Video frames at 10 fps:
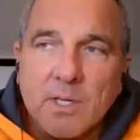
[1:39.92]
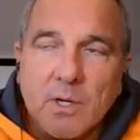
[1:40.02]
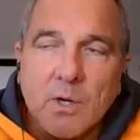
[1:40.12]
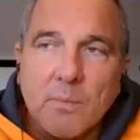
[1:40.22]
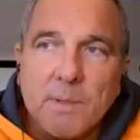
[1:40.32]

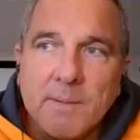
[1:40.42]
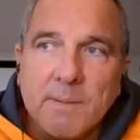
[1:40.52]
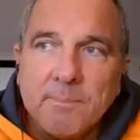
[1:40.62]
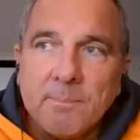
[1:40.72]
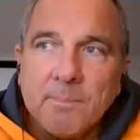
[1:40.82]
Kirby
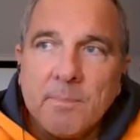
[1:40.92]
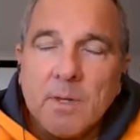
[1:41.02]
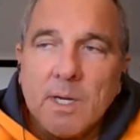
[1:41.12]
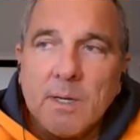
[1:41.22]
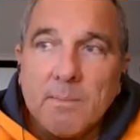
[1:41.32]

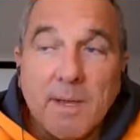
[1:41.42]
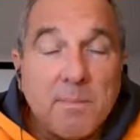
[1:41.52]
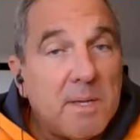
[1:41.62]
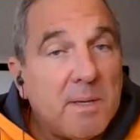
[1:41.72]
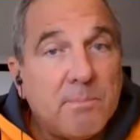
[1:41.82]
may
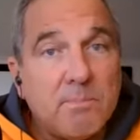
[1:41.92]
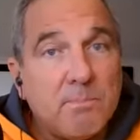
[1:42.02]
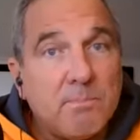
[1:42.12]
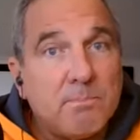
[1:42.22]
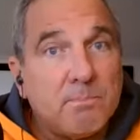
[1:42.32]
be
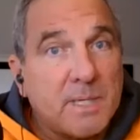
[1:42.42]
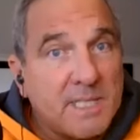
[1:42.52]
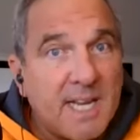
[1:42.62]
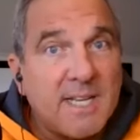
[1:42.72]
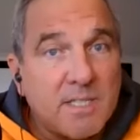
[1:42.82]

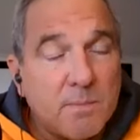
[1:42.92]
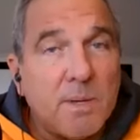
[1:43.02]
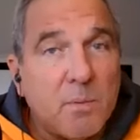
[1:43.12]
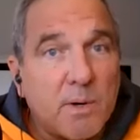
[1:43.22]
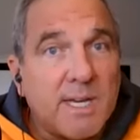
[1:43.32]
content to
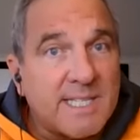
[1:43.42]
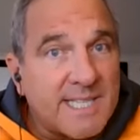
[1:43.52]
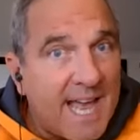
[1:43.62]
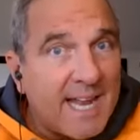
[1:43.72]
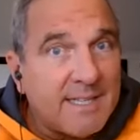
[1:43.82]
be where he's
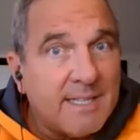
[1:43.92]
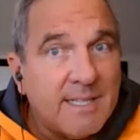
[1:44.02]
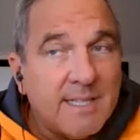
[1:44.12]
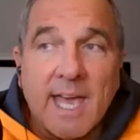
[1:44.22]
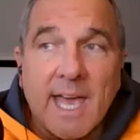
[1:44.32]
at
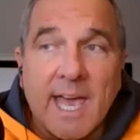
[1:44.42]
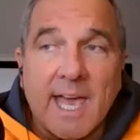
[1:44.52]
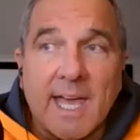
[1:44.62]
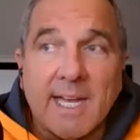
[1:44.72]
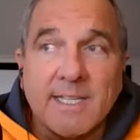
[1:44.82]

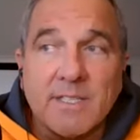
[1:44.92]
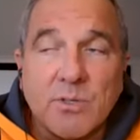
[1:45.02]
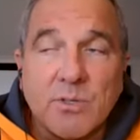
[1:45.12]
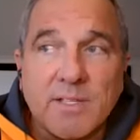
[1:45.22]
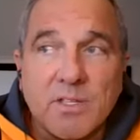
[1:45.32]
and
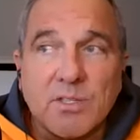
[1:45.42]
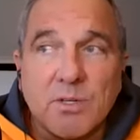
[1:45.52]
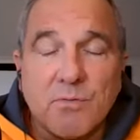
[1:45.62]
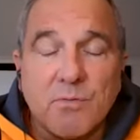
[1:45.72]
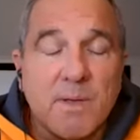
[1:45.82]

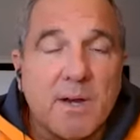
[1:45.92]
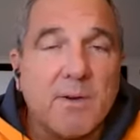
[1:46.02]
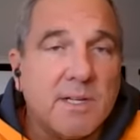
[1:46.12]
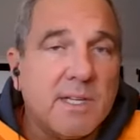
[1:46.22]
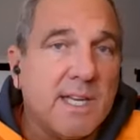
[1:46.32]
transition from there
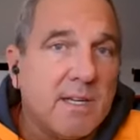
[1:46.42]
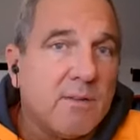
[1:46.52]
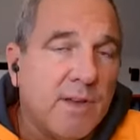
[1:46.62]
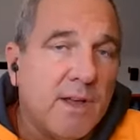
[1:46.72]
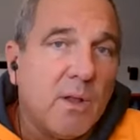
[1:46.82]
into the
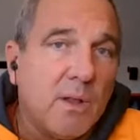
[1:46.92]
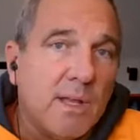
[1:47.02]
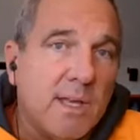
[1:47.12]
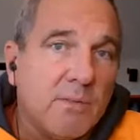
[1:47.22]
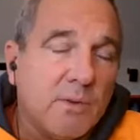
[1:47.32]
NFL
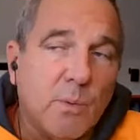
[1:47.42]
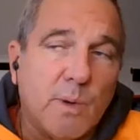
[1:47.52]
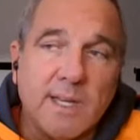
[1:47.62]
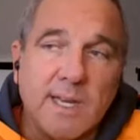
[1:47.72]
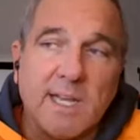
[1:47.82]
if and
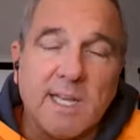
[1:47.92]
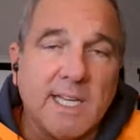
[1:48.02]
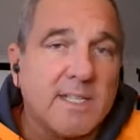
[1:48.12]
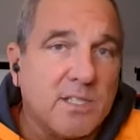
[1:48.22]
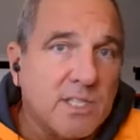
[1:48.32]
when Kellen
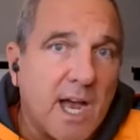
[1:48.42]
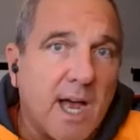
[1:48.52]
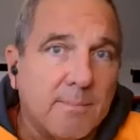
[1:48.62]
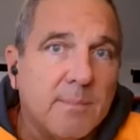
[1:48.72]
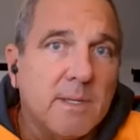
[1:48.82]
gets a
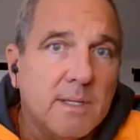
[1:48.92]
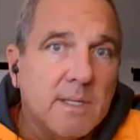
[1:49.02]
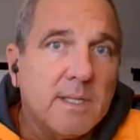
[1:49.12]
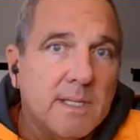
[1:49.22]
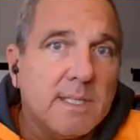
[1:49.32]
job.
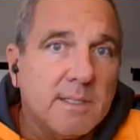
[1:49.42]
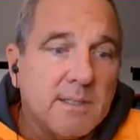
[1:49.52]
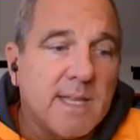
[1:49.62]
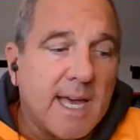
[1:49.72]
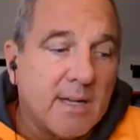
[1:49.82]

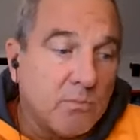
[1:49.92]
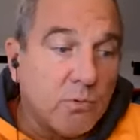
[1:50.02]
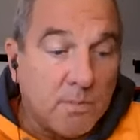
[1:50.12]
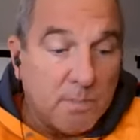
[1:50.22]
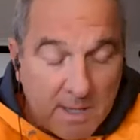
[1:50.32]
That
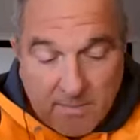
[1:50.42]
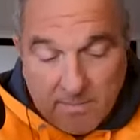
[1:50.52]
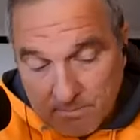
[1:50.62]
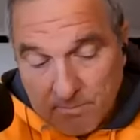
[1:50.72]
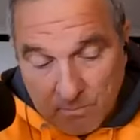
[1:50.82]
would be
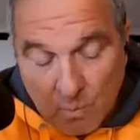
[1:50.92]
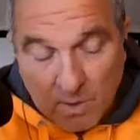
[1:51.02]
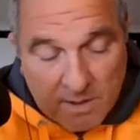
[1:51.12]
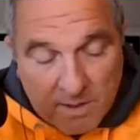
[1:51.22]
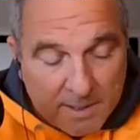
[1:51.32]

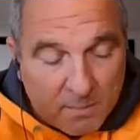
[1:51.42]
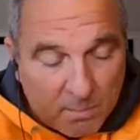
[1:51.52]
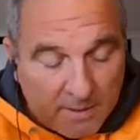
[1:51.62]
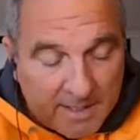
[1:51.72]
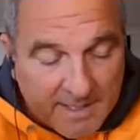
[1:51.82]
one of the better
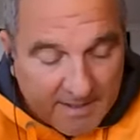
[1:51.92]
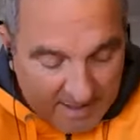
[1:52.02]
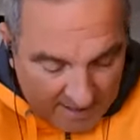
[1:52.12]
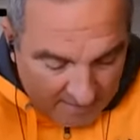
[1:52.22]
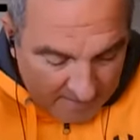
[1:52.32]
plays I
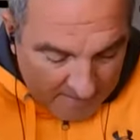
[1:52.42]
think